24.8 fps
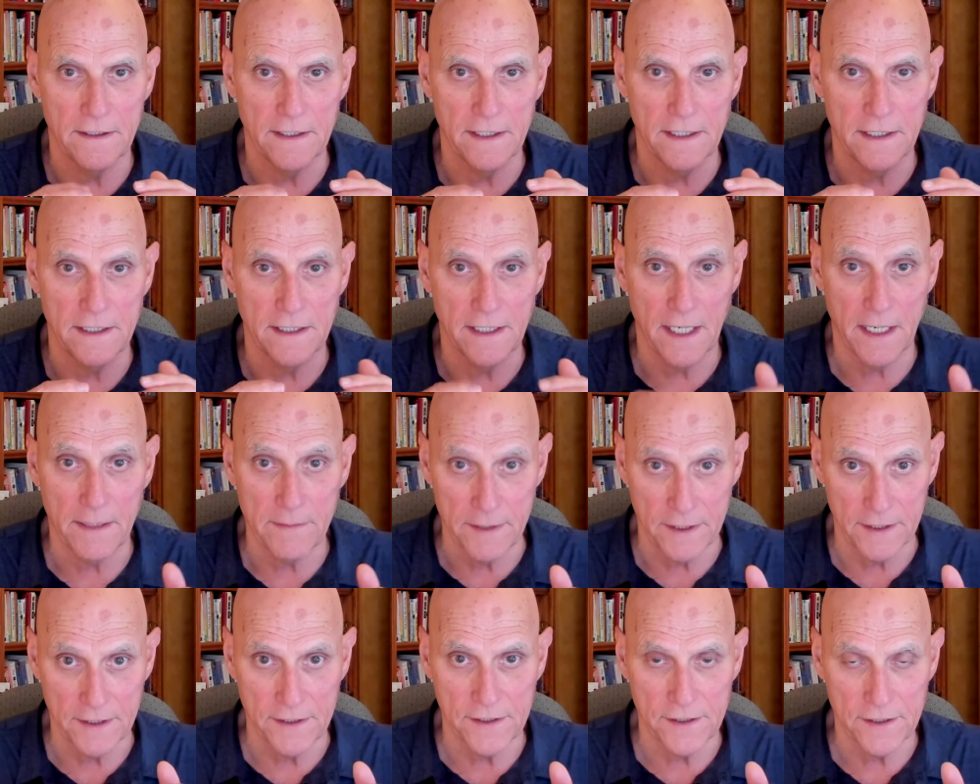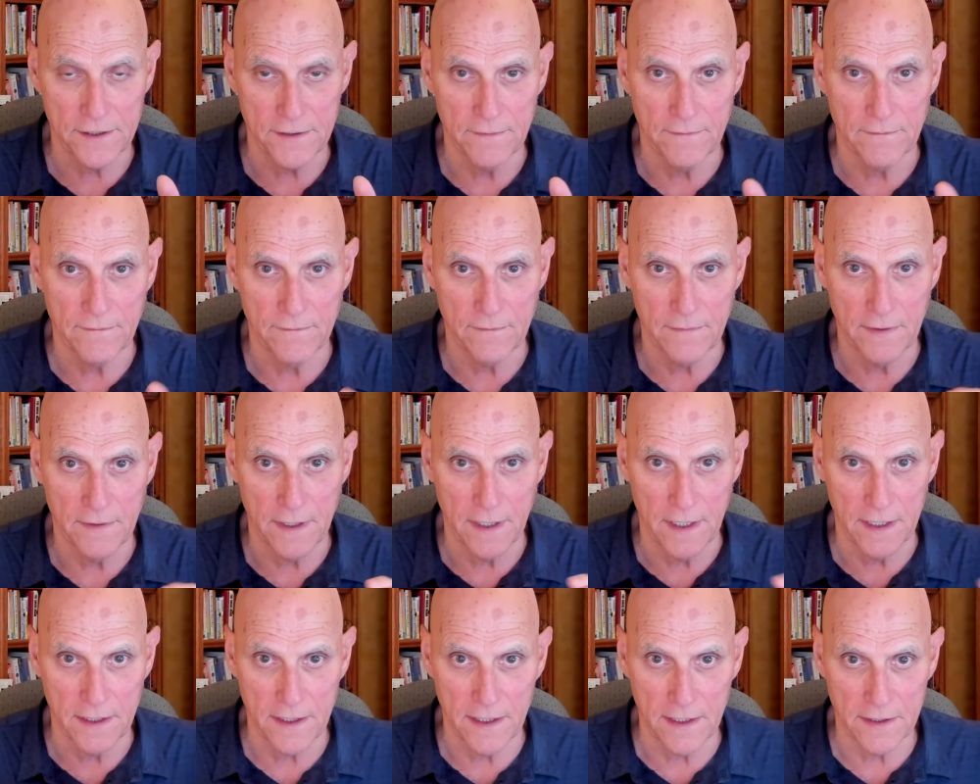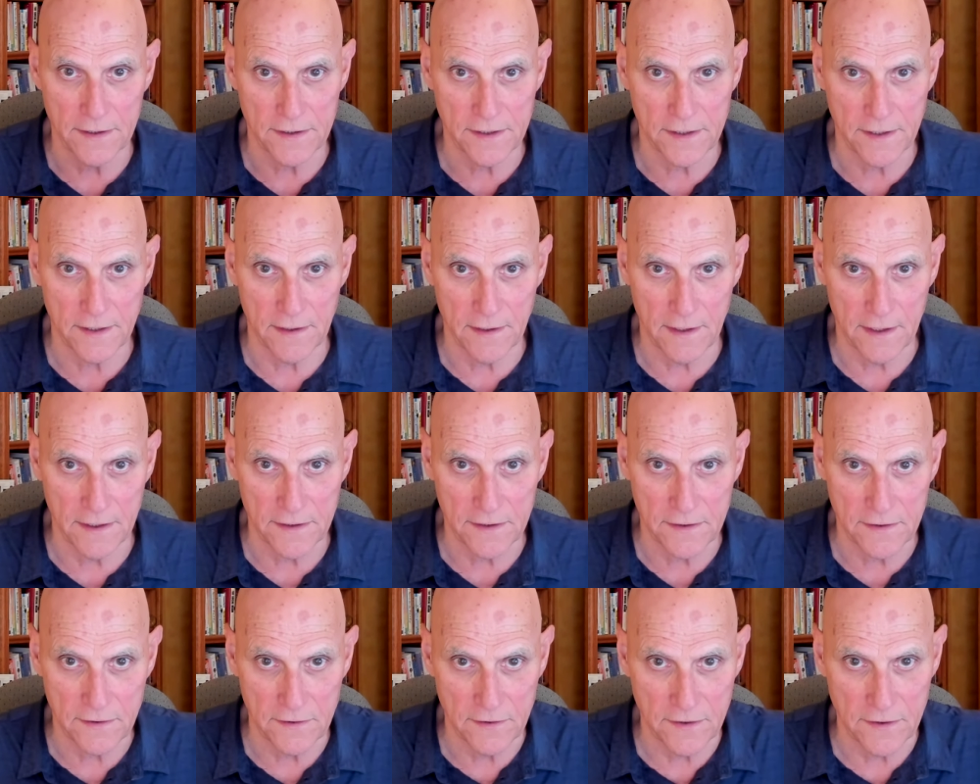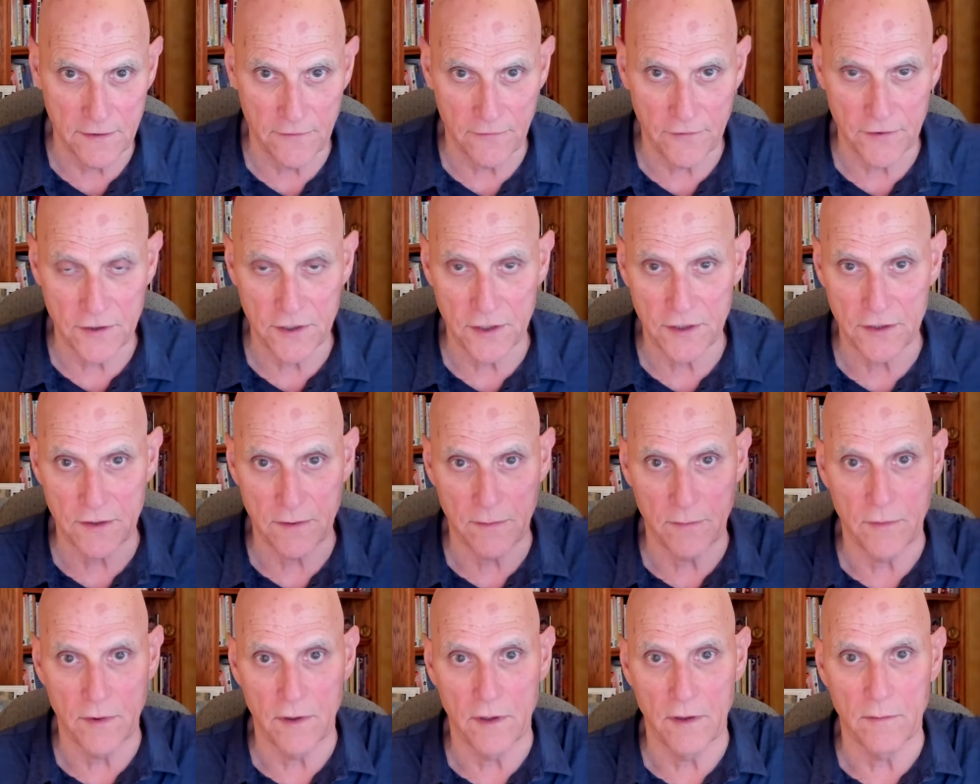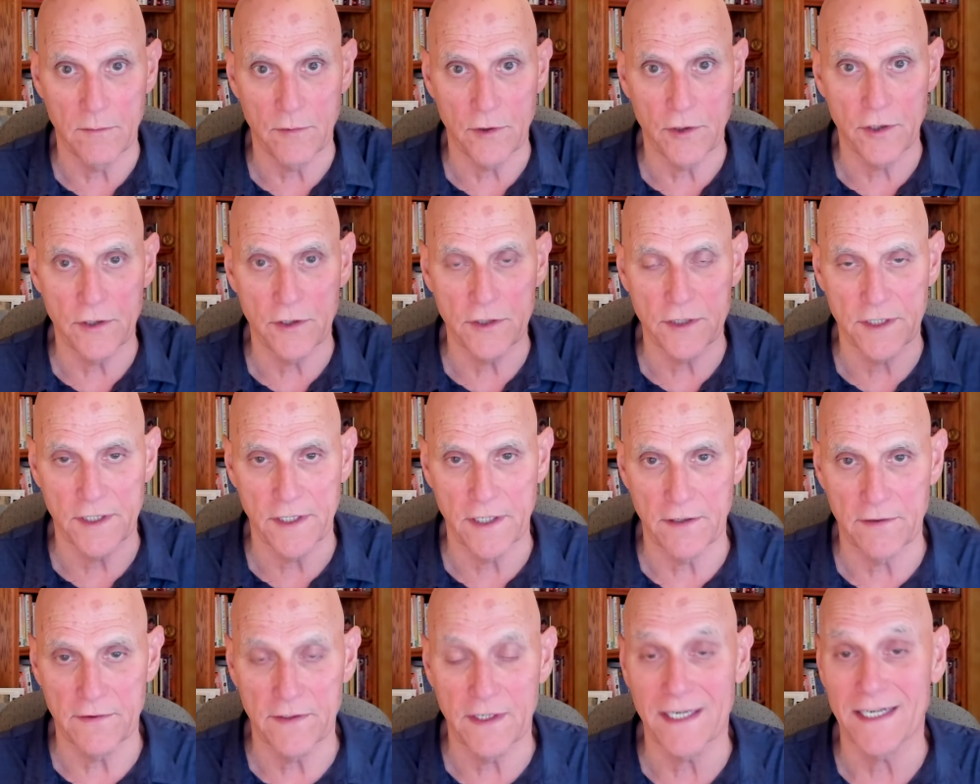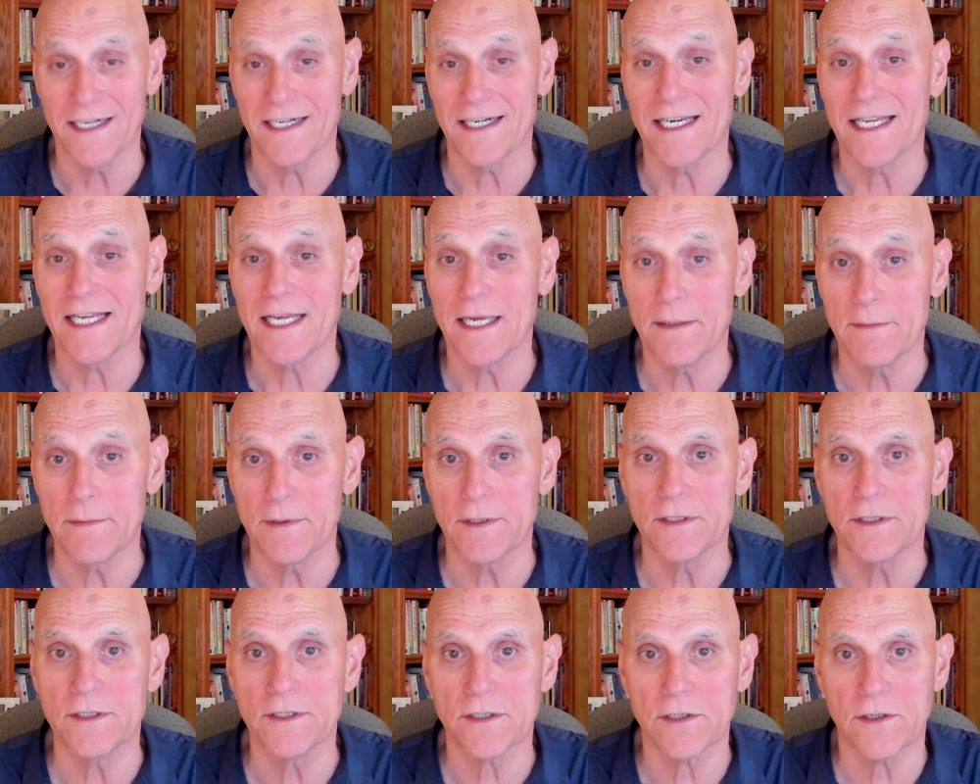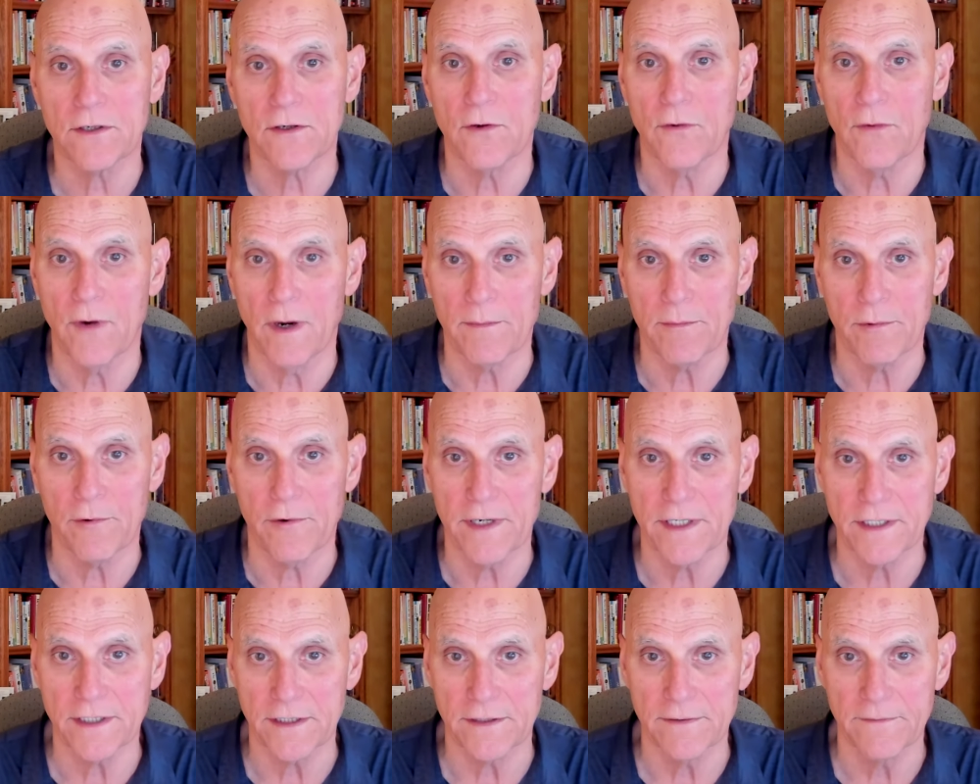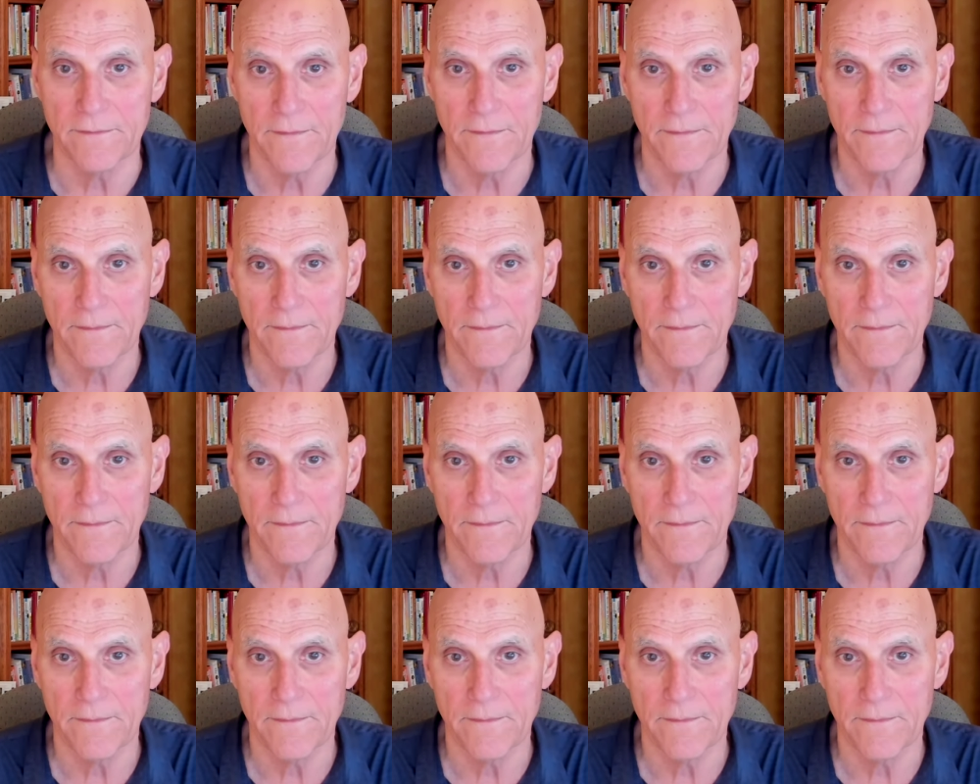inhibits, as differences emerge there, that inhibits cooperation.